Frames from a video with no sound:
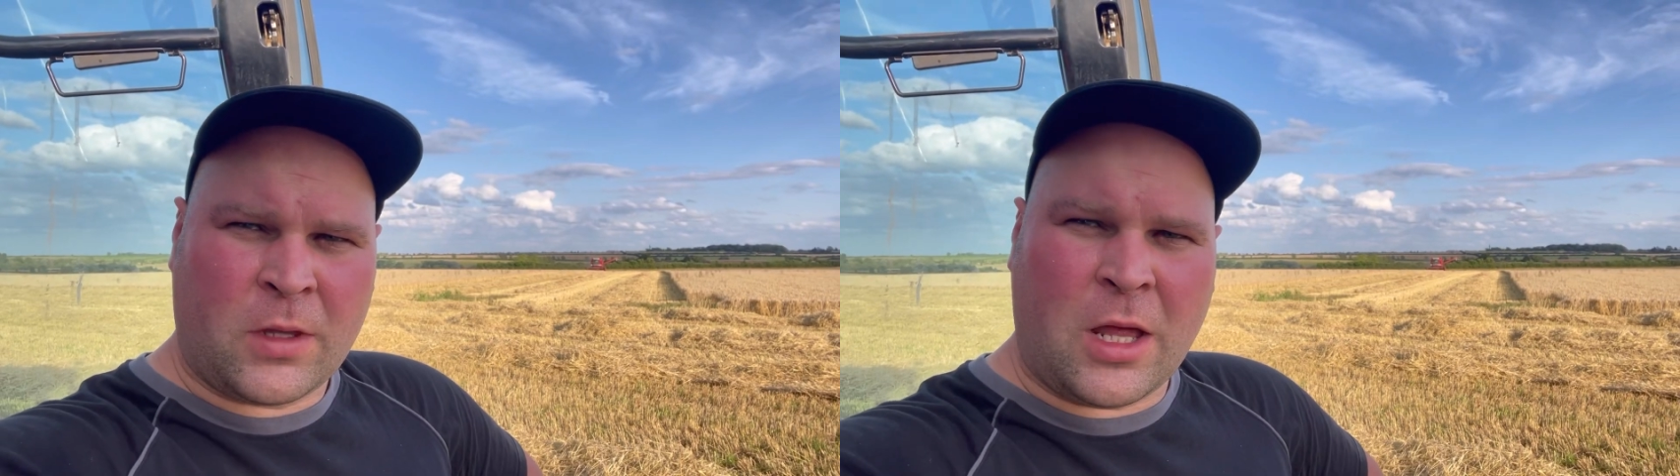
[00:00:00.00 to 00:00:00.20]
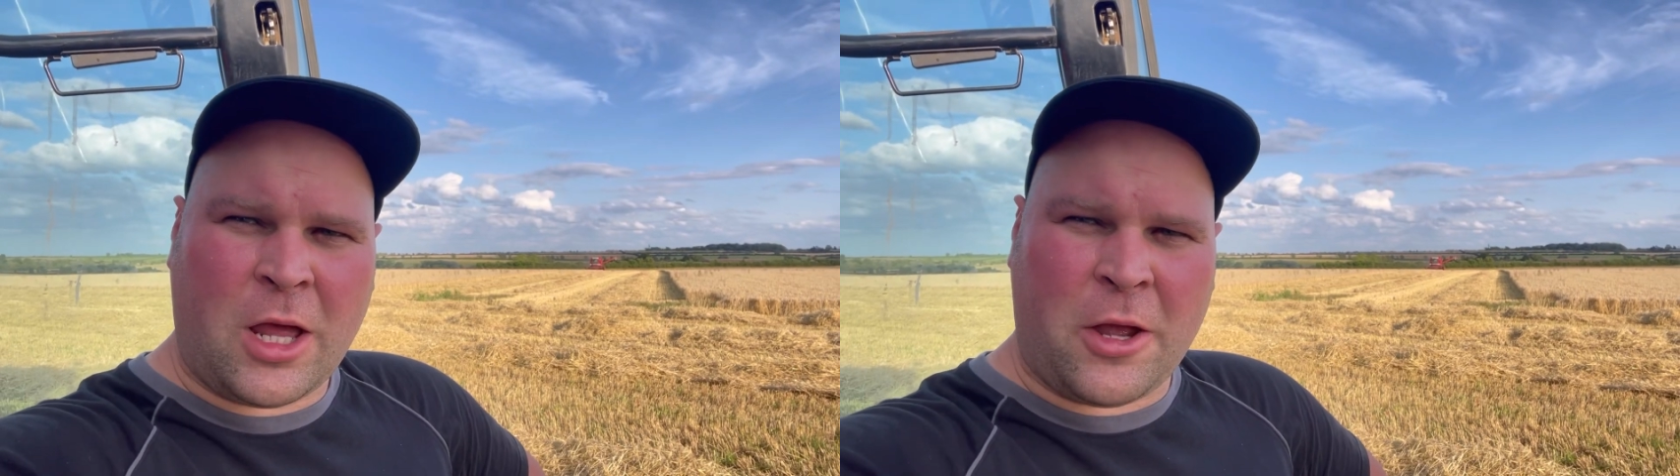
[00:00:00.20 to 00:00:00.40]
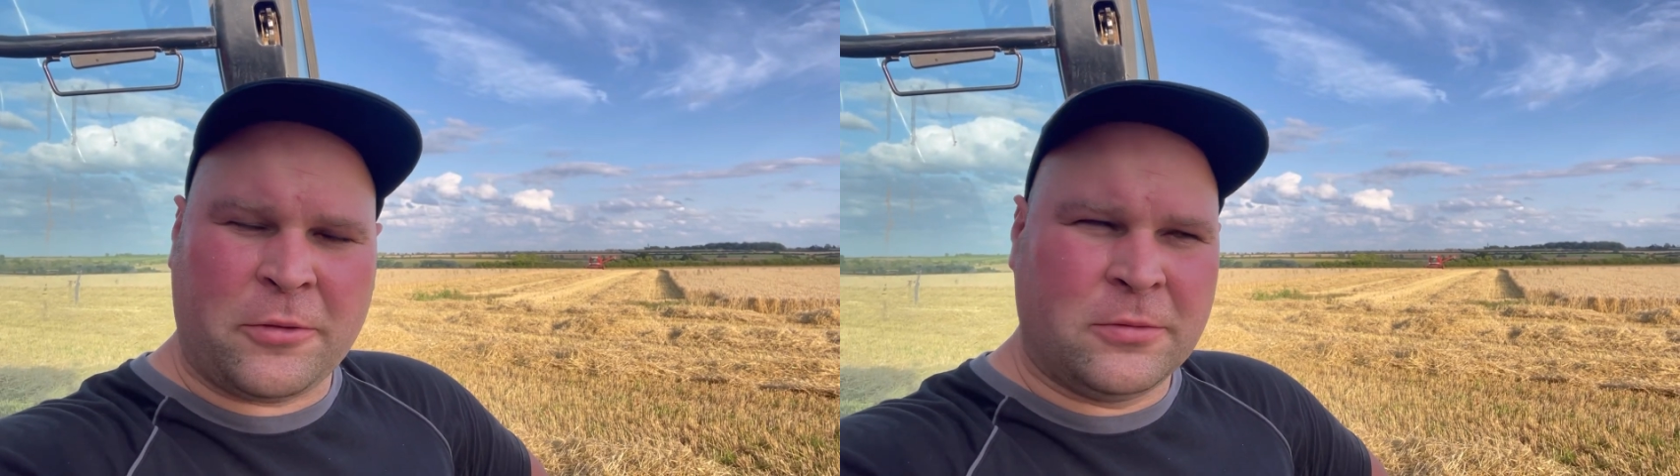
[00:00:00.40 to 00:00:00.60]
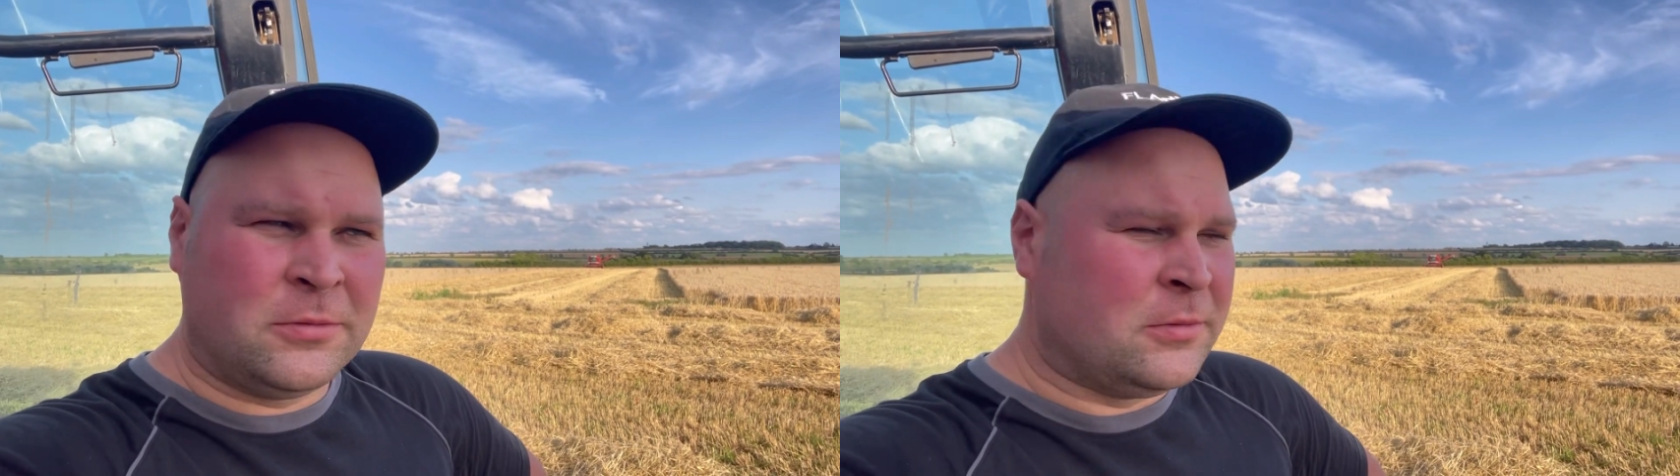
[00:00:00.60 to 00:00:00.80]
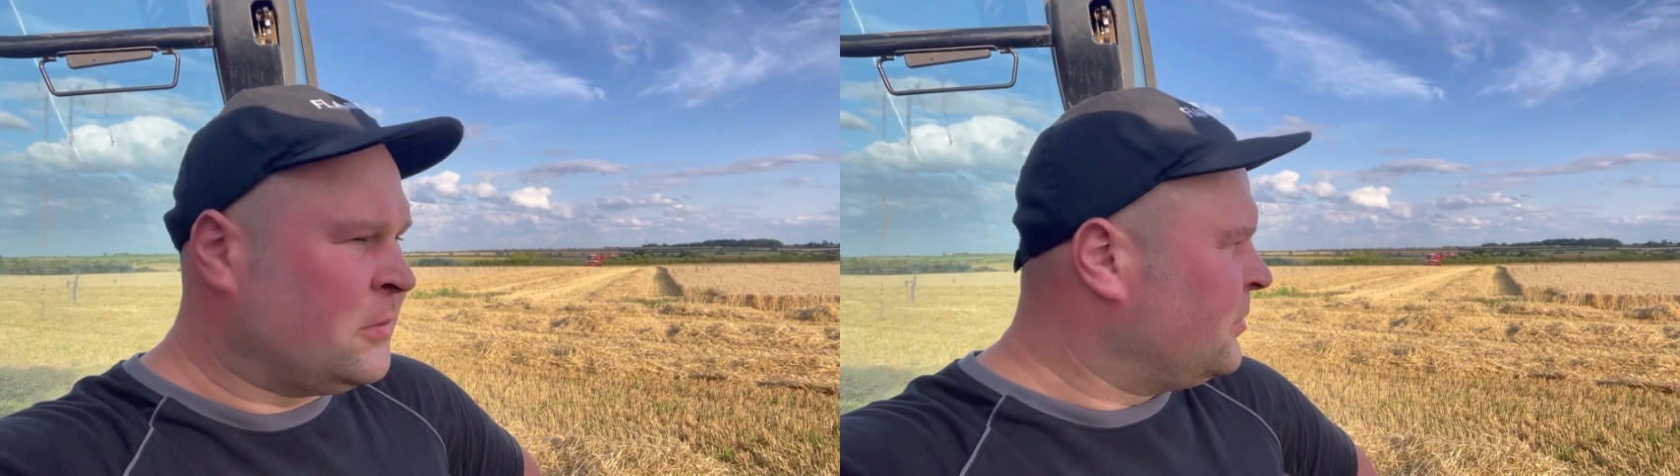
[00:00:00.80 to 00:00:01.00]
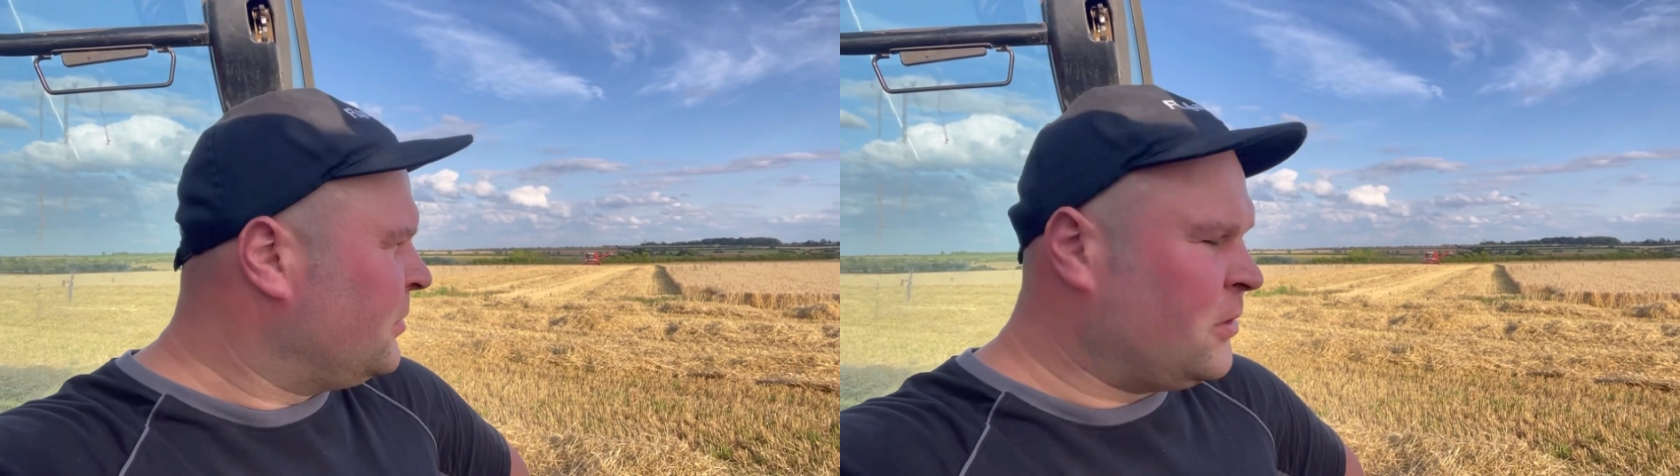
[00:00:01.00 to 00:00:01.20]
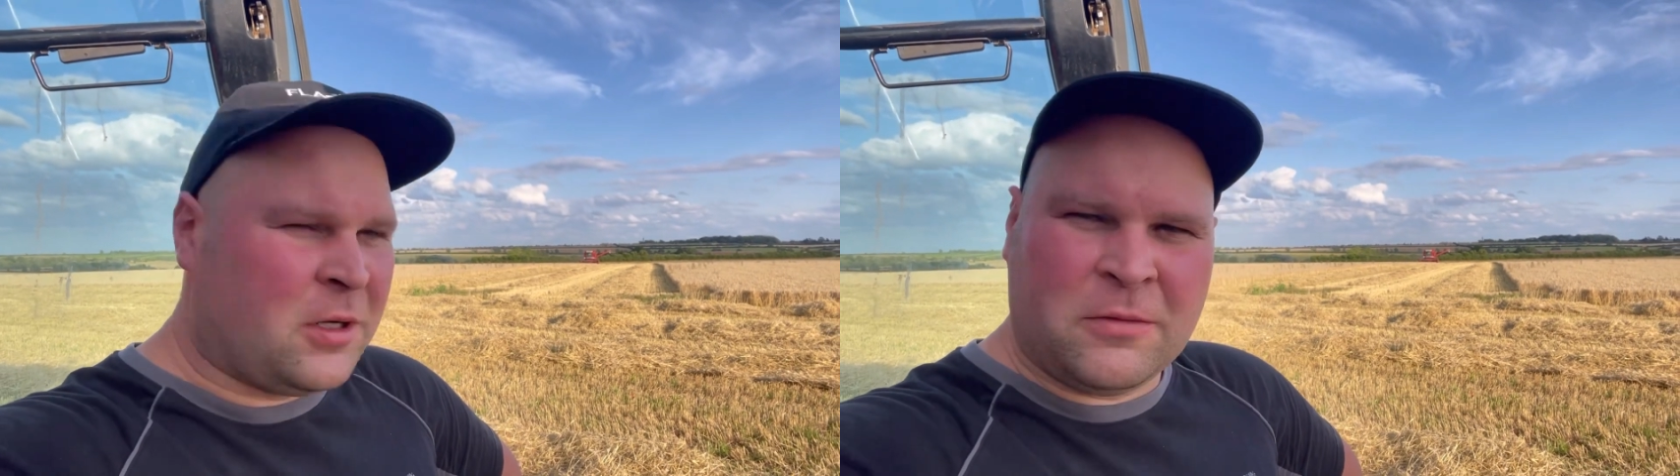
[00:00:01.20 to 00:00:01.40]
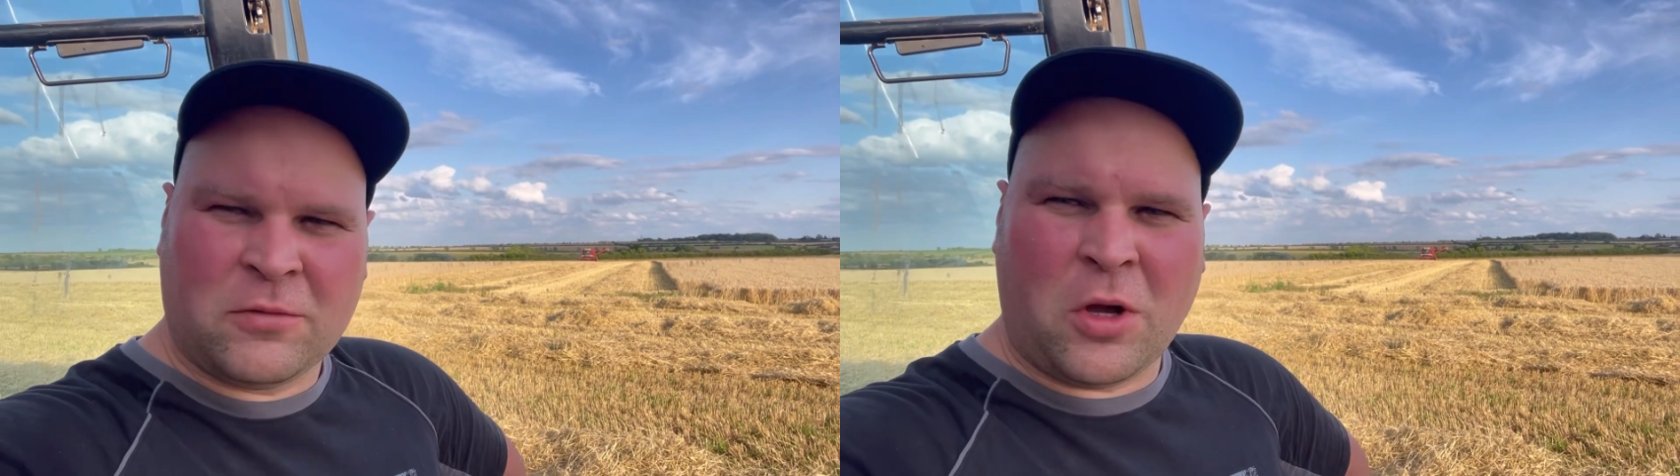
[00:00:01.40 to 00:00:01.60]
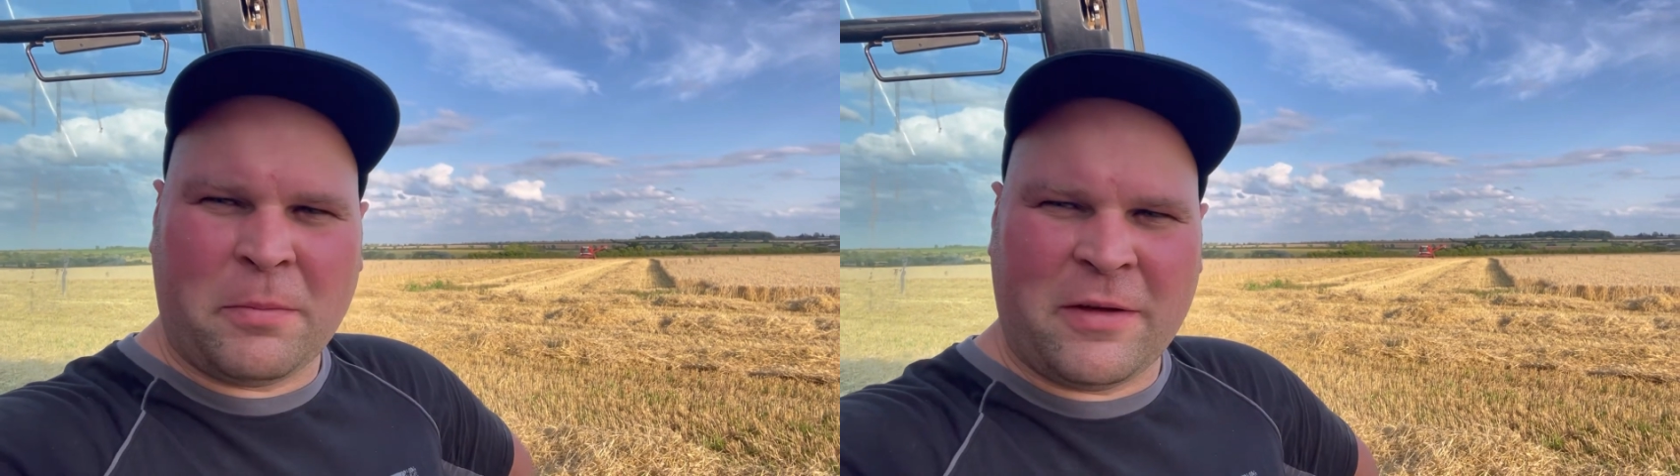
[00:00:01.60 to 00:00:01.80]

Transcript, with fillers: Hello, Got